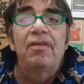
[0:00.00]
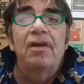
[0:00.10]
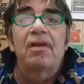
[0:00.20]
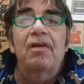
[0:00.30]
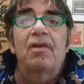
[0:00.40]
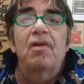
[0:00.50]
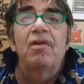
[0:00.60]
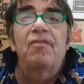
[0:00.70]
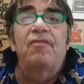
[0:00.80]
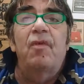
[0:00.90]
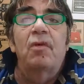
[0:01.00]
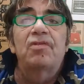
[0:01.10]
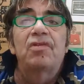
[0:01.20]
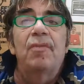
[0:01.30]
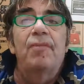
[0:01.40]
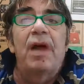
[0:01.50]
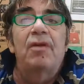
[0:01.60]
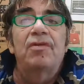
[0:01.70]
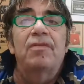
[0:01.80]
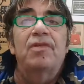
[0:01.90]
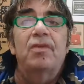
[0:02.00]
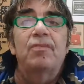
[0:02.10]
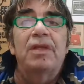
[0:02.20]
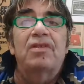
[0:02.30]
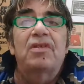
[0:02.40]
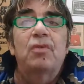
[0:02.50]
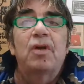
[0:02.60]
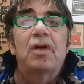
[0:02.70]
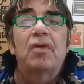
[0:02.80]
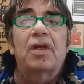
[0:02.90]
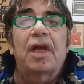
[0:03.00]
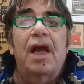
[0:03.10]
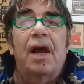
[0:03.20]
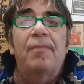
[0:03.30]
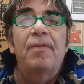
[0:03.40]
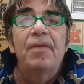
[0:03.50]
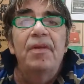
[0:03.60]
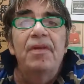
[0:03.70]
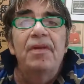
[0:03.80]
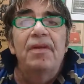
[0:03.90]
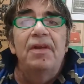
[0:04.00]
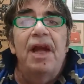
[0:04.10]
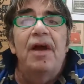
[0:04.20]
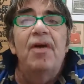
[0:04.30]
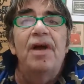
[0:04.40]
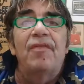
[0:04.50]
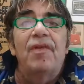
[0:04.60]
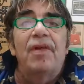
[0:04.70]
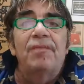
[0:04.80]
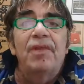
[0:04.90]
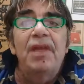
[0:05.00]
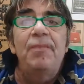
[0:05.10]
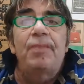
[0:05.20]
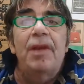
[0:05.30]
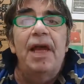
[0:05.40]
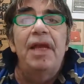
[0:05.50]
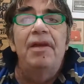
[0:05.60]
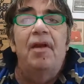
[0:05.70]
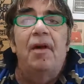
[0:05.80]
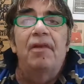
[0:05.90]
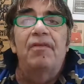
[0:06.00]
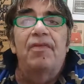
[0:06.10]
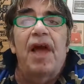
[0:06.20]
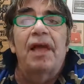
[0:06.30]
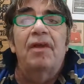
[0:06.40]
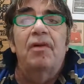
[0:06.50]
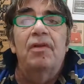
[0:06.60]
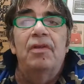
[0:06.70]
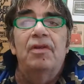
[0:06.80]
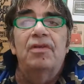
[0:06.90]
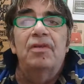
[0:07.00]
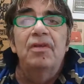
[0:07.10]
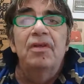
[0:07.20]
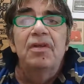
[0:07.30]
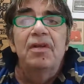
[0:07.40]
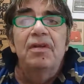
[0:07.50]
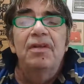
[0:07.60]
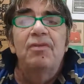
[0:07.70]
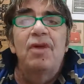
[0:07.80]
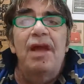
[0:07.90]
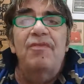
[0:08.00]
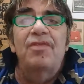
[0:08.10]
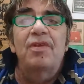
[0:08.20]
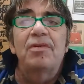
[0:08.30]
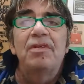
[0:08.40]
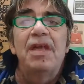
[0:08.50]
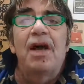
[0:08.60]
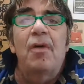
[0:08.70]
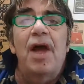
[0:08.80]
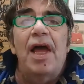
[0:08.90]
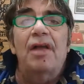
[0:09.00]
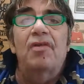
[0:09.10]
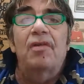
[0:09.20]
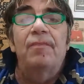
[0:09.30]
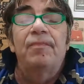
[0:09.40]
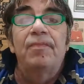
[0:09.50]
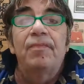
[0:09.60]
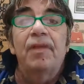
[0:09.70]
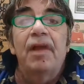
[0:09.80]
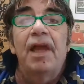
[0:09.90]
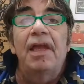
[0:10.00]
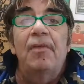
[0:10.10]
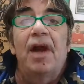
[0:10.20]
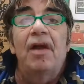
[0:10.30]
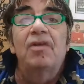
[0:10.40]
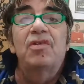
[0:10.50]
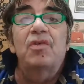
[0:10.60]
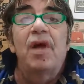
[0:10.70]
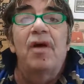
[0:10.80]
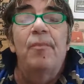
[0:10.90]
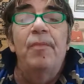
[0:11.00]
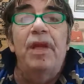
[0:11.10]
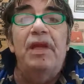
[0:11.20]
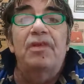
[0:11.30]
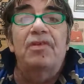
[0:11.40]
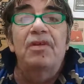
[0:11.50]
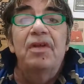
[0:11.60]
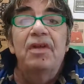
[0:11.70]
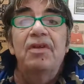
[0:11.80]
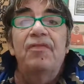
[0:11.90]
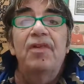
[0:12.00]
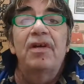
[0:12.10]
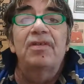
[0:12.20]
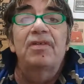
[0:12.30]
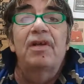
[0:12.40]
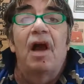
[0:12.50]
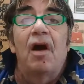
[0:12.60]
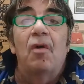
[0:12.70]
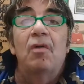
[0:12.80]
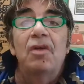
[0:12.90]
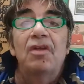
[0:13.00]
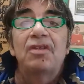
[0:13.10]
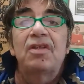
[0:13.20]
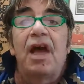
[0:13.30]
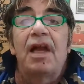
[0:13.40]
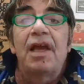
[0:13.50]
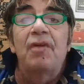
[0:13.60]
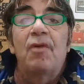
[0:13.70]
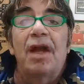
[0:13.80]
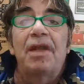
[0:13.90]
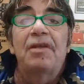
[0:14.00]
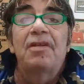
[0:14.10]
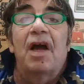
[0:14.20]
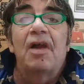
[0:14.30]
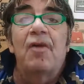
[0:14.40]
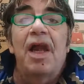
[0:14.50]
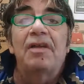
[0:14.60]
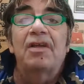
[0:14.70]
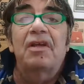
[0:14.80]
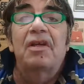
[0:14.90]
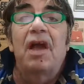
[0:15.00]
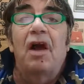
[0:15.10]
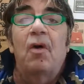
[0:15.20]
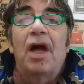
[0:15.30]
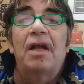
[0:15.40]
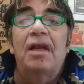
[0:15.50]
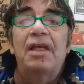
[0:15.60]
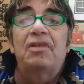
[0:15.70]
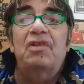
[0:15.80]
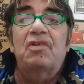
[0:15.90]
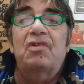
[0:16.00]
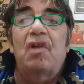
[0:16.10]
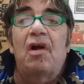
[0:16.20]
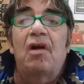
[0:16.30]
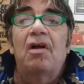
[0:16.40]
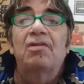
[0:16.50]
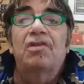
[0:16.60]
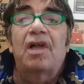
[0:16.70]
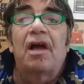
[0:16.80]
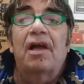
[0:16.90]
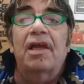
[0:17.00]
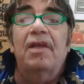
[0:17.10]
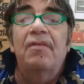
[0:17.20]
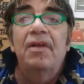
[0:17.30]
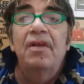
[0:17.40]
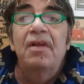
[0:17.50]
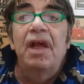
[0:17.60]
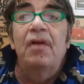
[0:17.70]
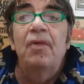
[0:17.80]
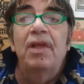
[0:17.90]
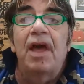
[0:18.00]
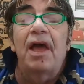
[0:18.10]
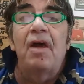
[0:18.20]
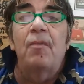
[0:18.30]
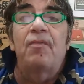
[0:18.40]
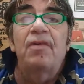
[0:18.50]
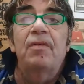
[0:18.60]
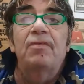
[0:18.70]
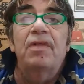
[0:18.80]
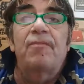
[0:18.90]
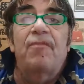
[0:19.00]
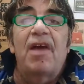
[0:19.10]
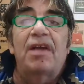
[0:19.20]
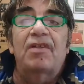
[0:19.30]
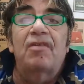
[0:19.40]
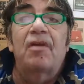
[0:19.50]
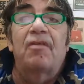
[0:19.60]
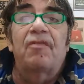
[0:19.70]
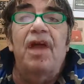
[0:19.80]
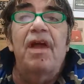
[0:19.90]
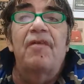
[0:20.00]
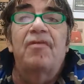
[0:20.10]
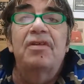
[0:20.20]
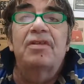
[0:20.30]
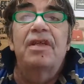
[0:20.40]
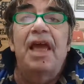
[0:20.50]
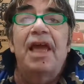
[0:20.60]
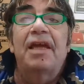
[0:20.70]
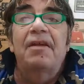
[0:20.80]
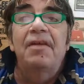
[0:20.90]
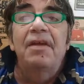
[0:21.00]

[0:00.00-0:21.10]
that could have forced the Belgian to miss the World Cup. However, he played on, thank goodness. The ref took no action. Anyway, on 12 minutes, the first goal, Sane running direct at goal unleashed a shot on target, and with a helpful deflection of Evra's leg,